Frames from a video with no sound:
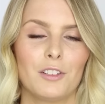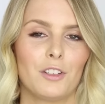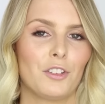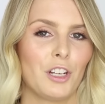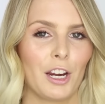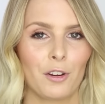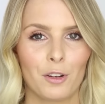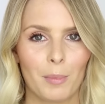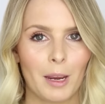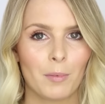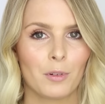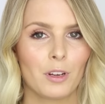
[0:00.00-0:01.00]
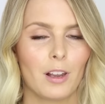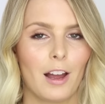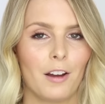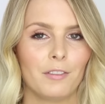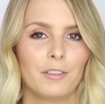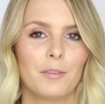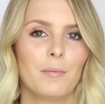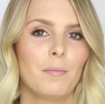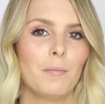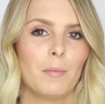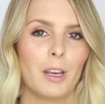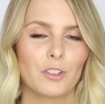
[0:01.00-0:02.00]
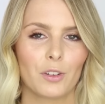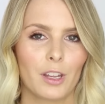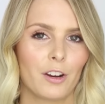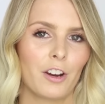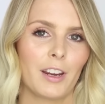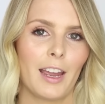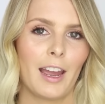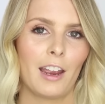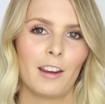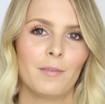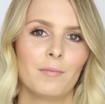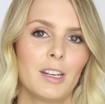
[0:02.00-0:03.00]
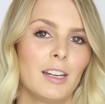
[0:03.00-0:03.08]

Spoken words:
So check on the people you love, make sure they're okay,